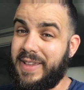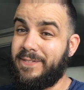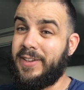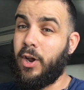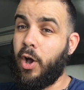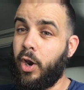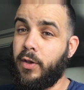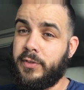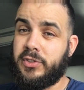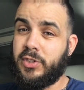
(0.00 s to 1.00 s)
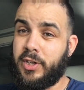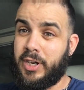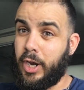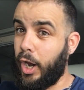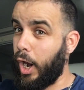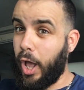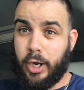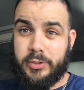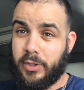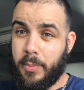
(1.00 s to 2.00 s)
If it all of a sudden
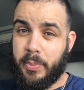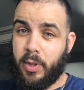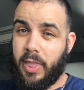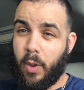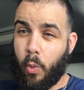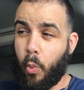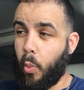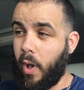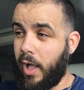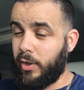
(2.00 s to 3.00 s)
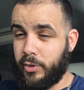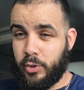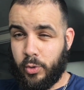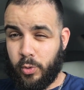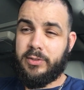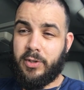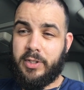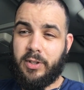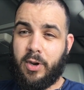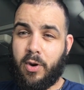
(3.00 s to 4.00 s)
locks up while you
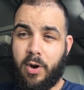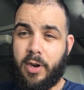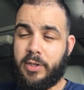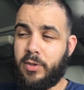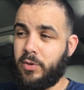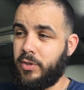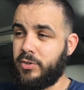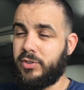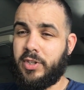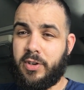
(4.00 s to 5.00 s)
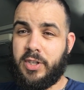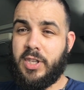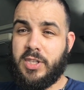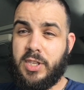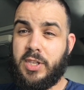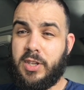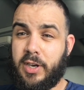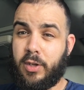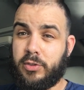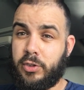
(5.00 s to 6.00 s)
turning the car on, you just hear
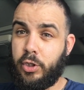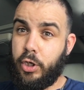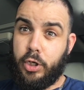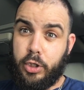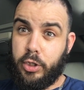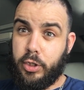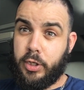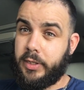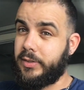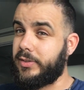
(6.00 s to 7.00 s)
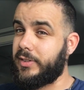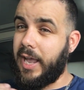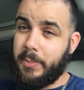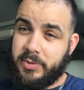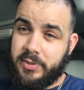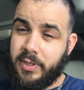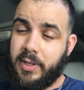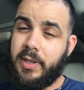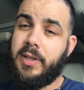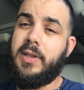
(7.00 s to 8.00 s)
and it goes and it stops,
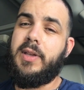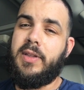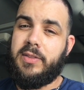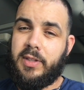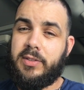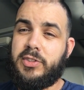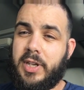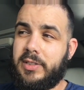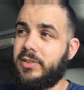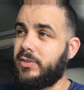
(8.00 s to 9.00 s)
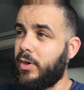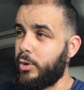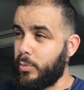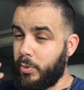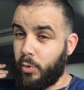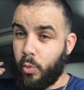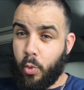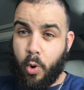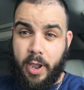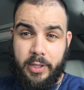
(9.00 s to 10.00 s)
then chances are you put
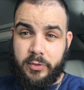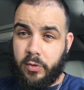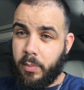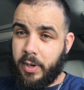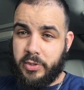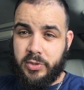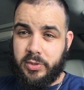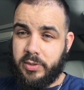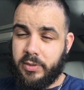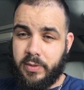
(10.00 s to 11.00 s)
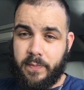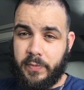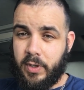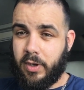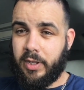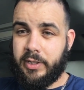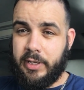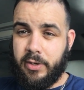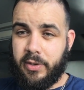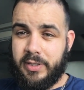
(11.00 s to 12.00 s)
way too much a
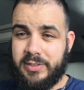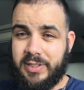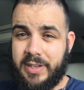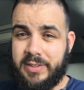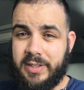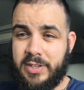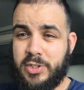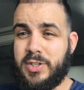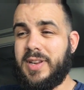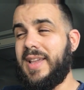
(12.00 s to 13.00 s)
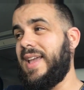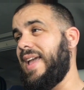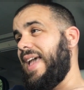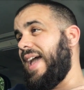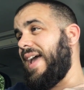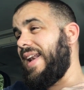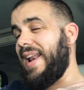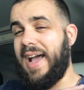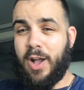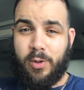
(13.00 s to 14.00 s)
cleaner inside the engine and
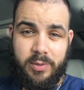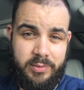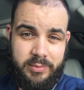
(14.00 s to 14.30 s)
now